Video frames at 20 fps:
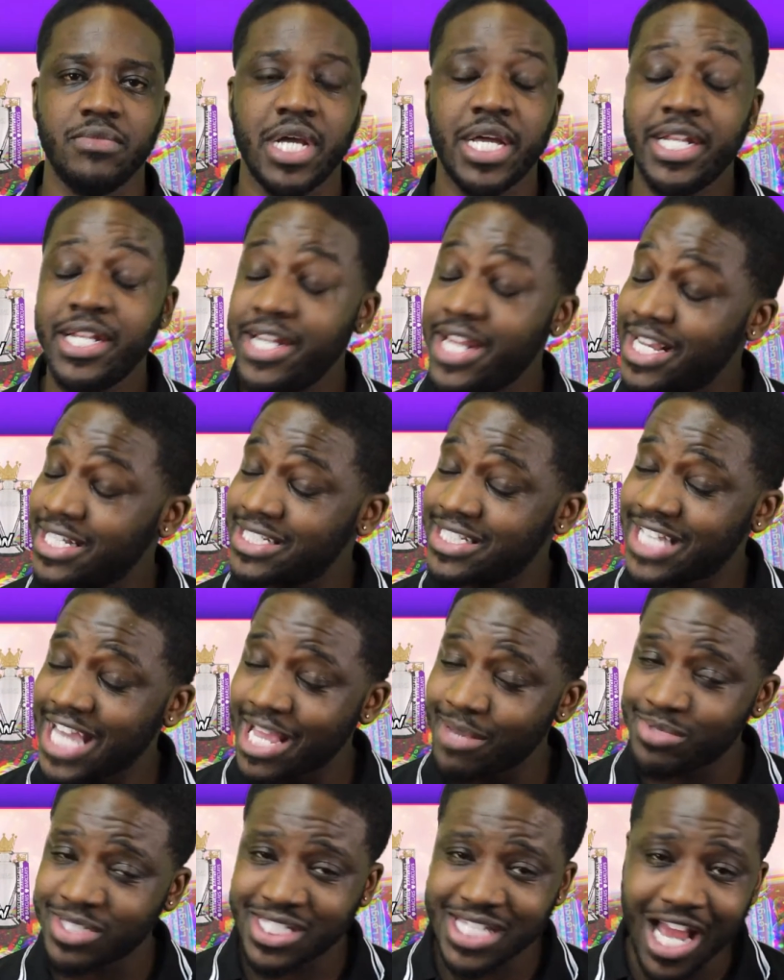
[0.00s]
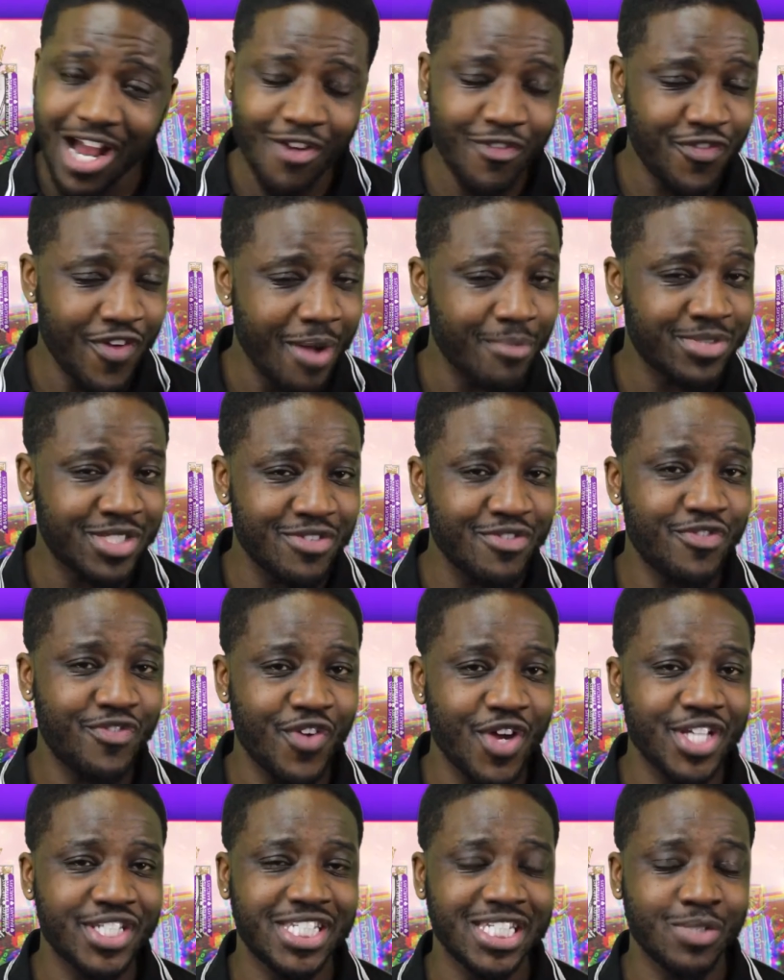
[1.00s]
And the next game, Southampton
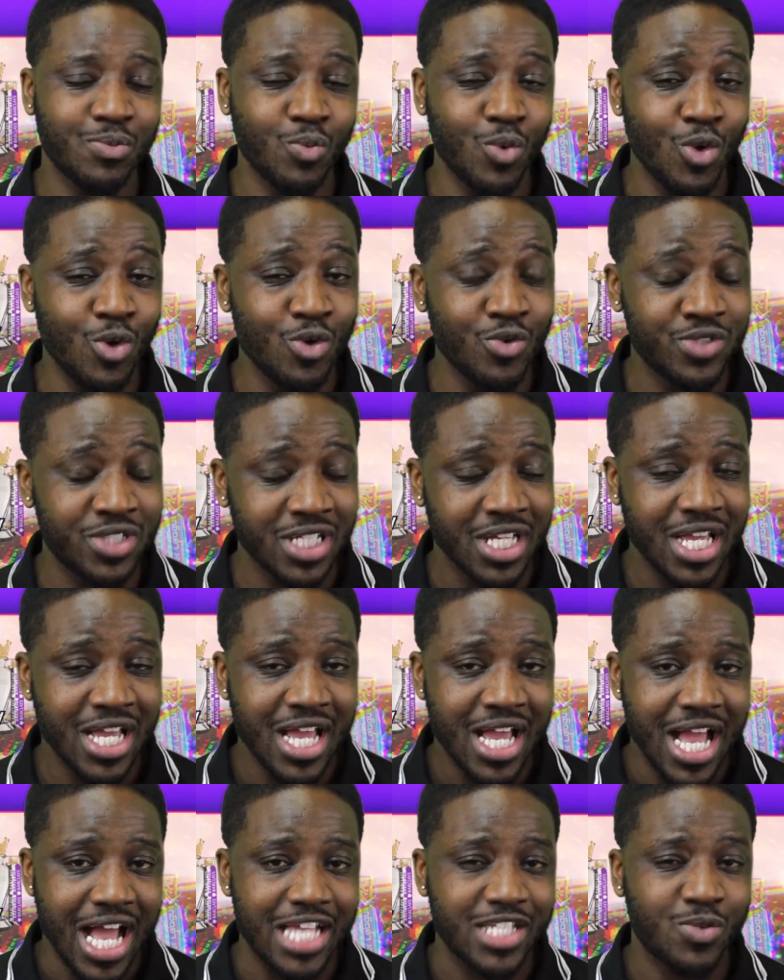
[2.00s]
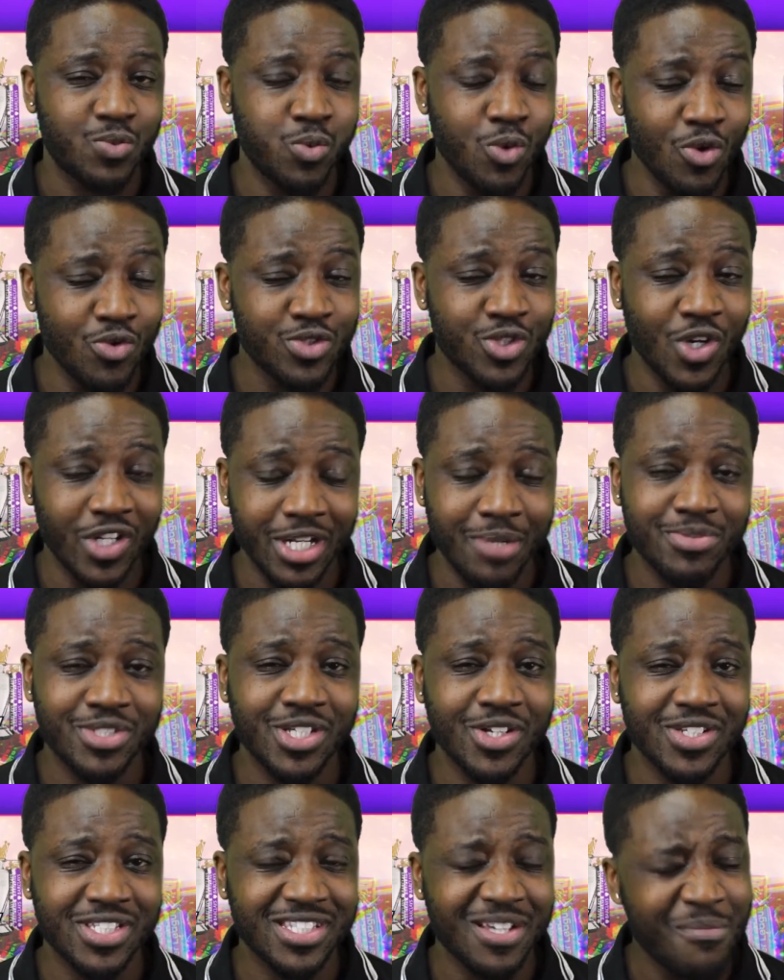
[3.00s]
versus Wolves, as Wolves got
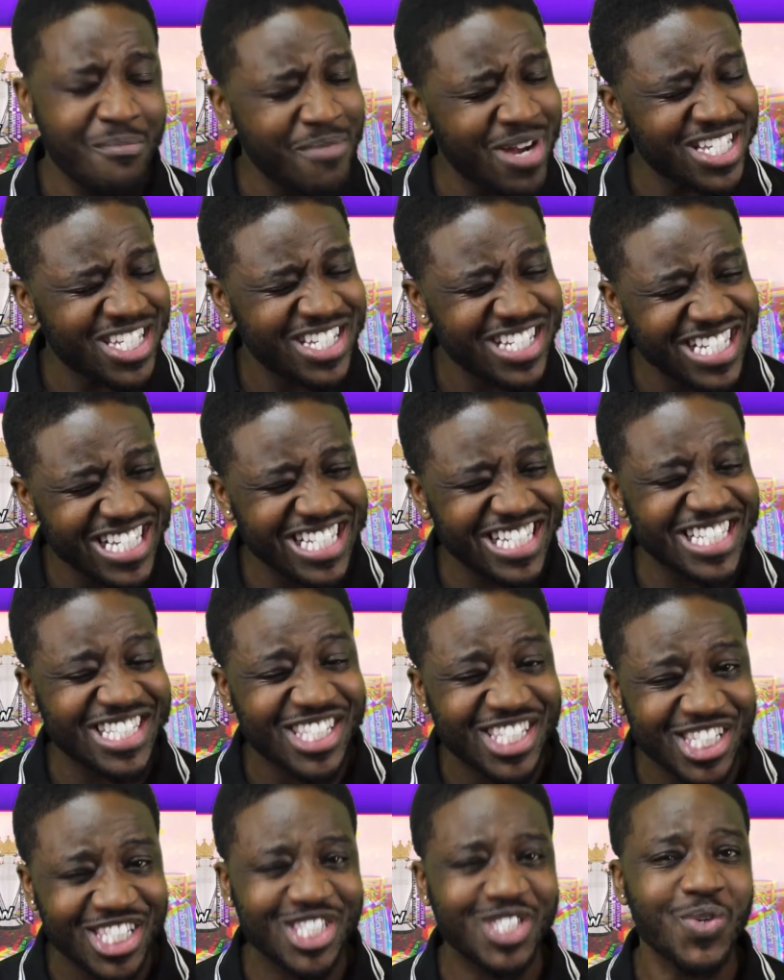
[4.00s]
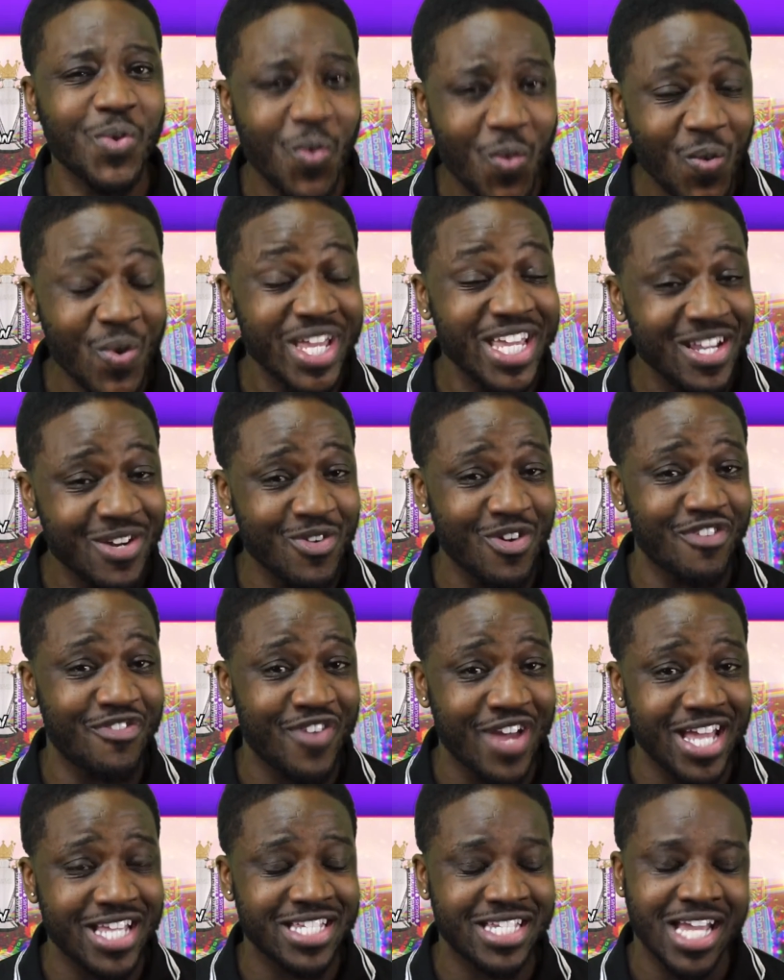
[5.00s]
themselves some much needed sweet
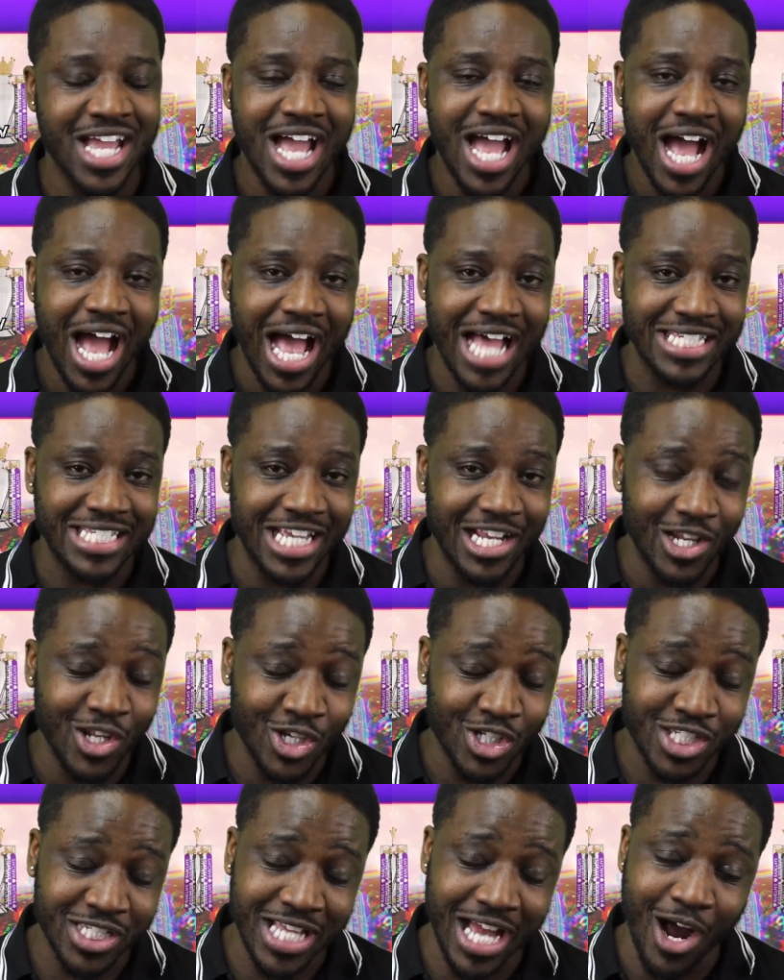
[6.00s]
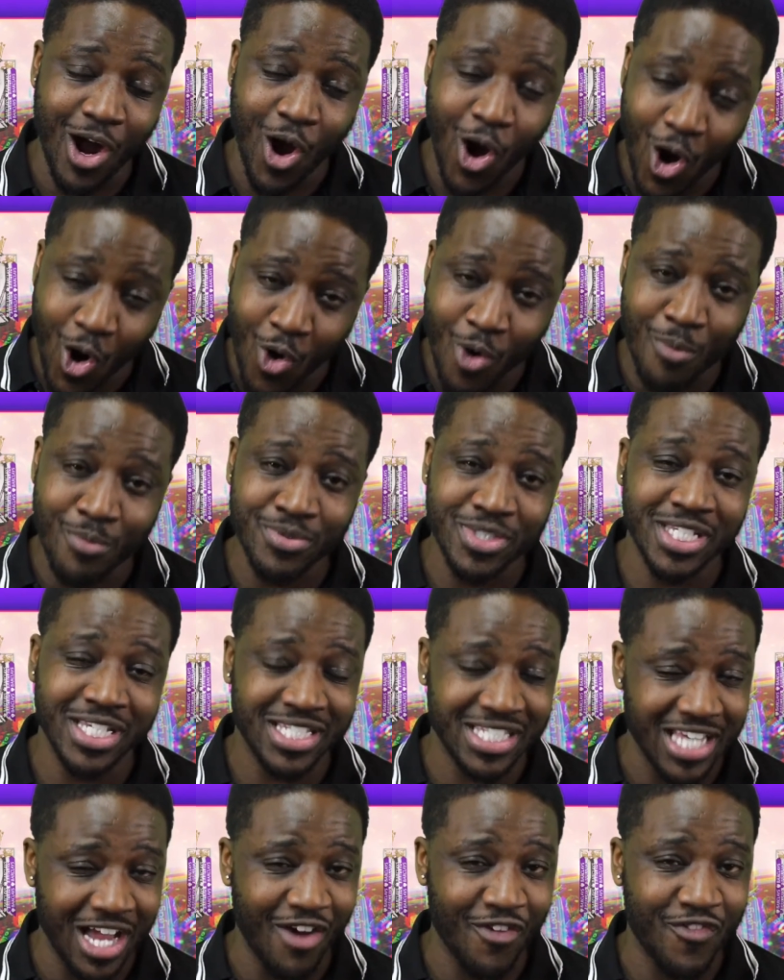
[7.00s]
revenge as they lost at home to
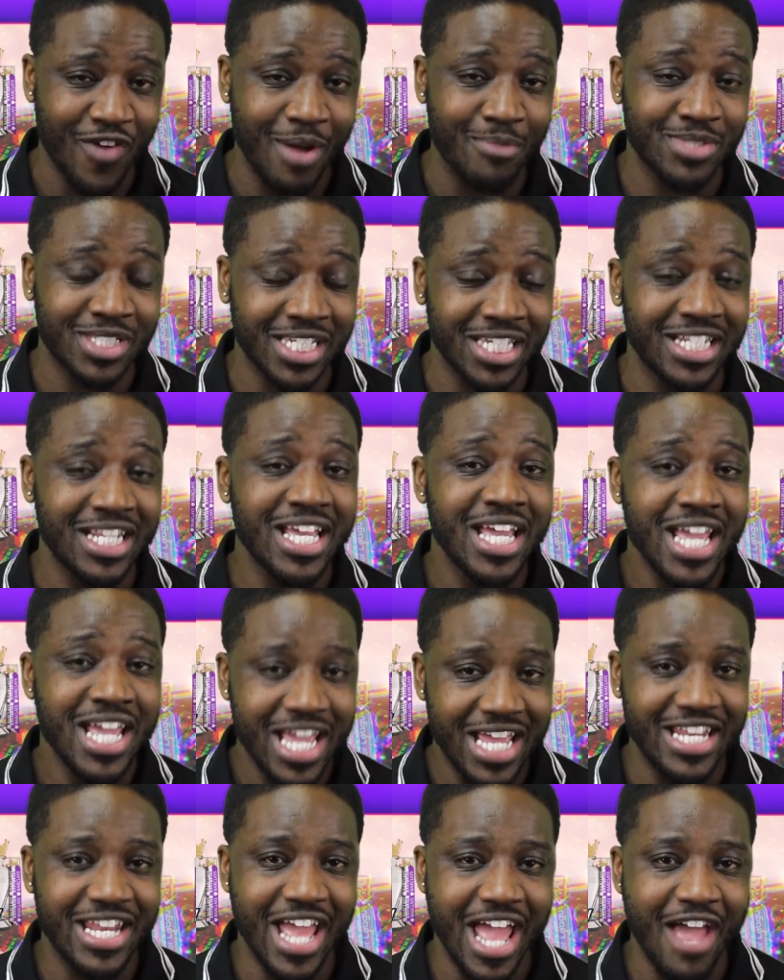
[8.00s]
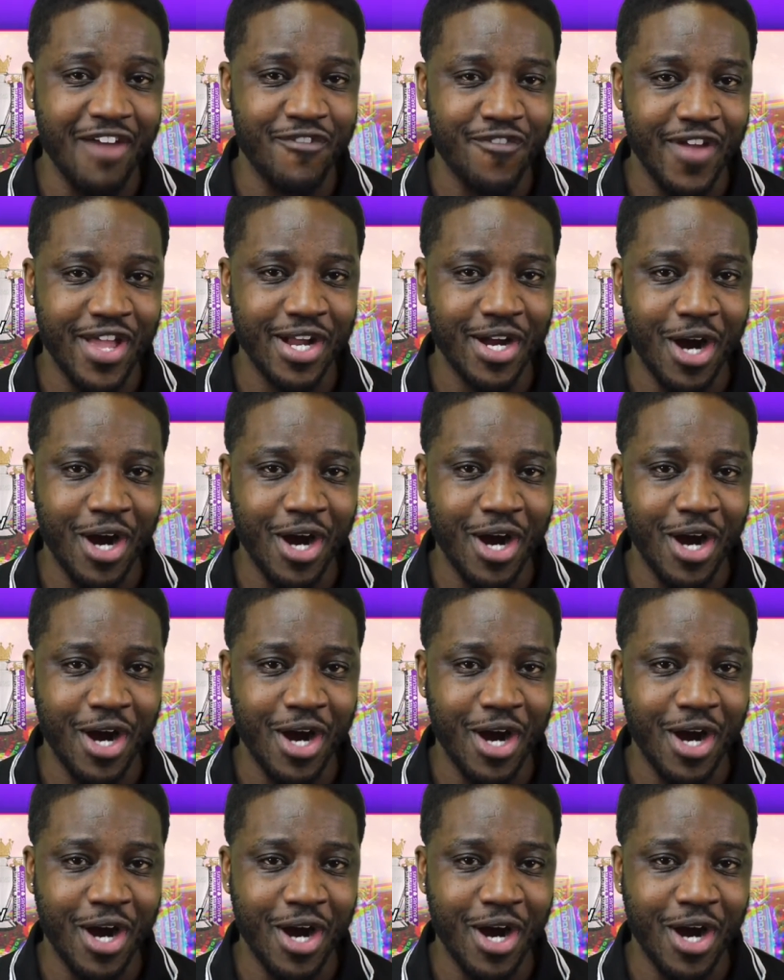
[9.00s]
Southampton in the FA